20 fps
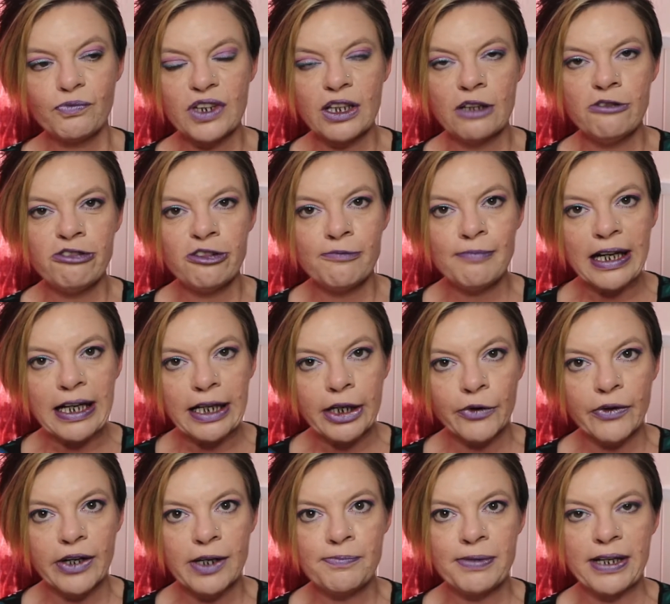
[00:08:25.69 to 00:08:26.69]
for my
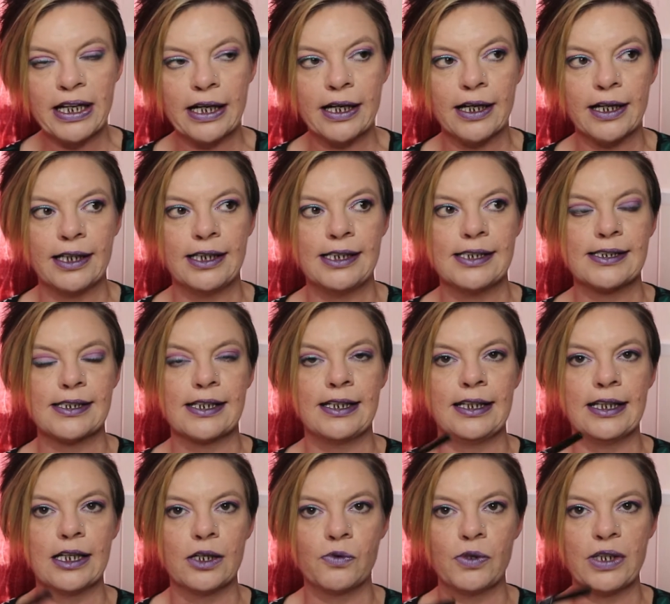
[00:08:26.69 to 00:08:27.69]
crepey eyes,
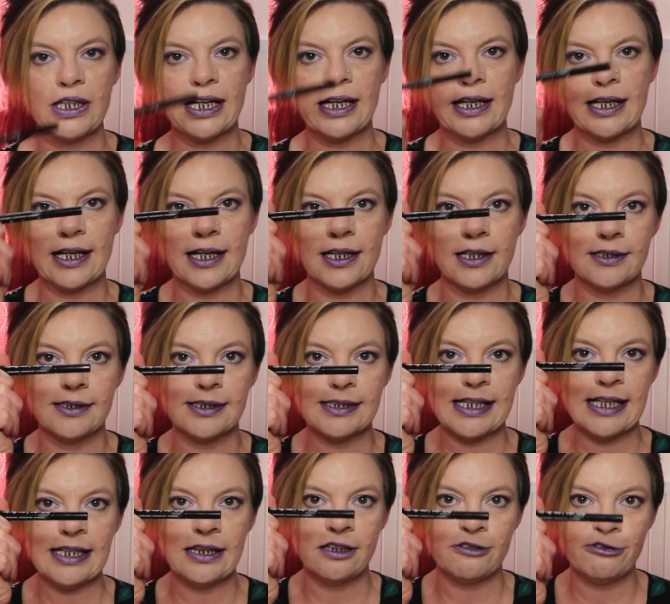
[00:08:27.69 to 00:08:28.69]
liquid eyeliners
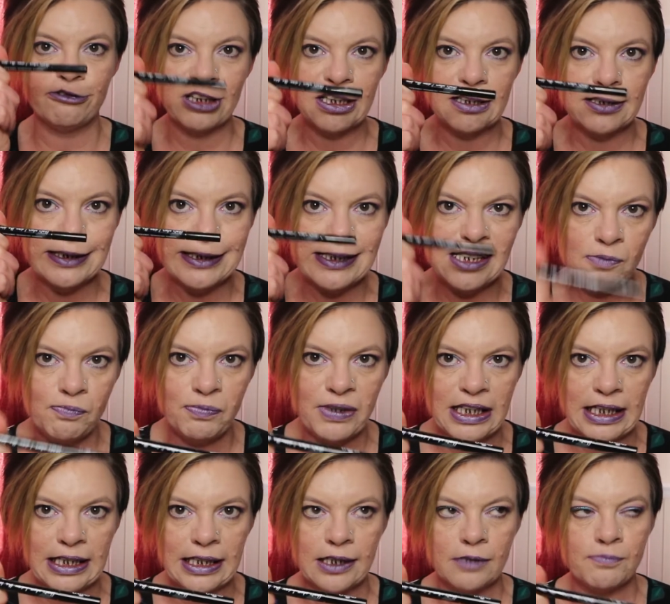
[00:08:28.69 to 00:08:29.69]
in the felt tippy
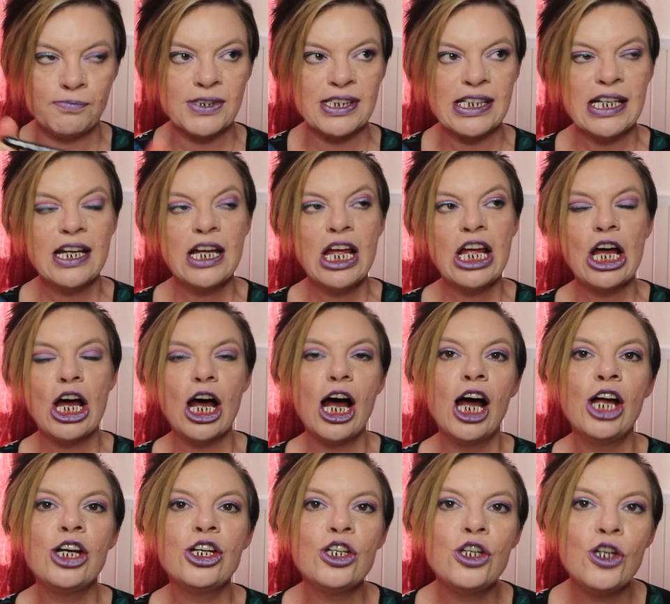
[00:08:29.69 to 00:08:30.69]
nibs
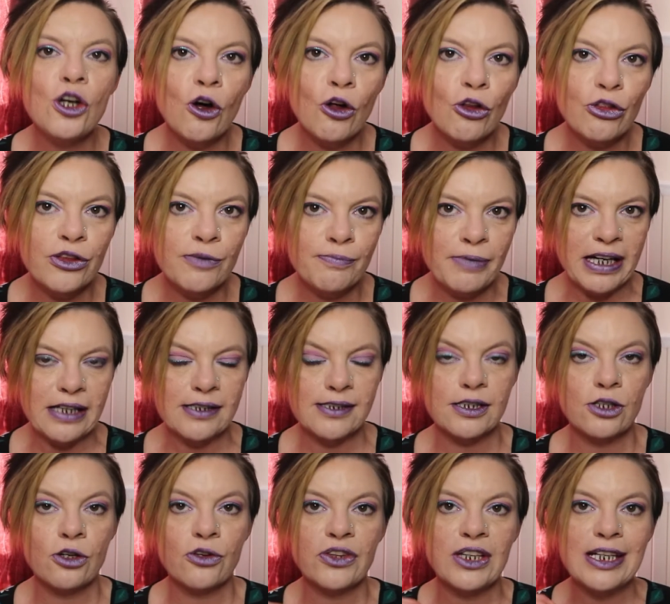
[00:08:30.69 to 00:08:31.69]
are not the
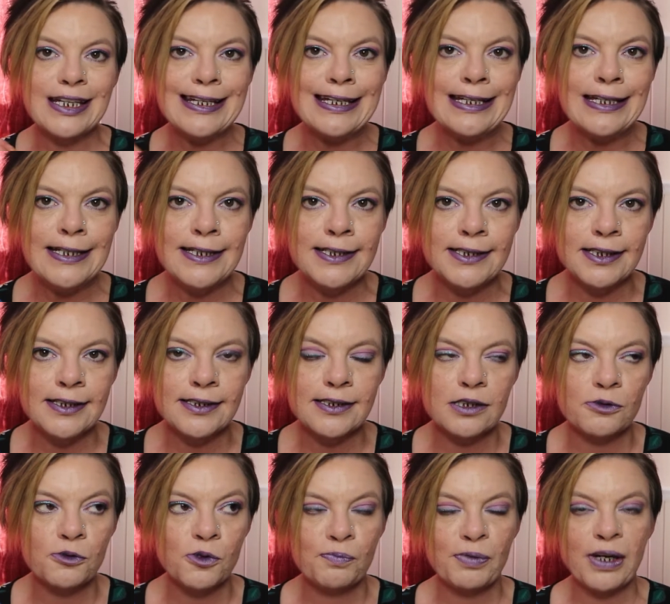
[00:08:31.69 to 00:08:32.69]
best, not the easiest
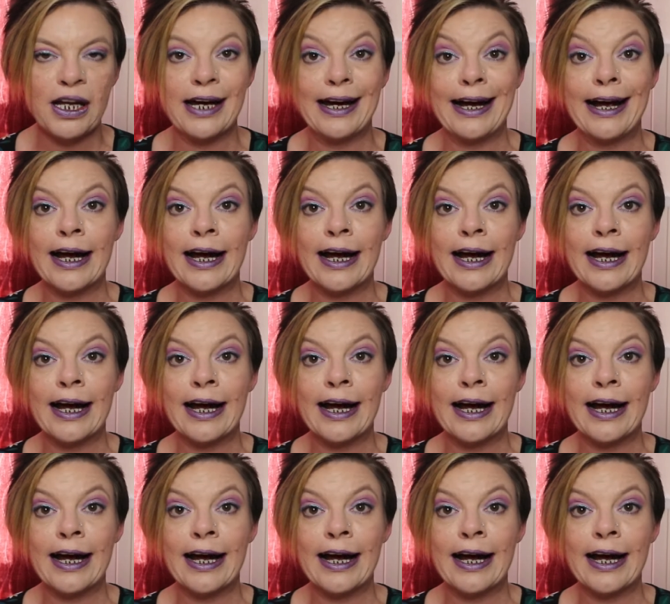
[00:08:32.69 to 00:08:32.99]
to apply.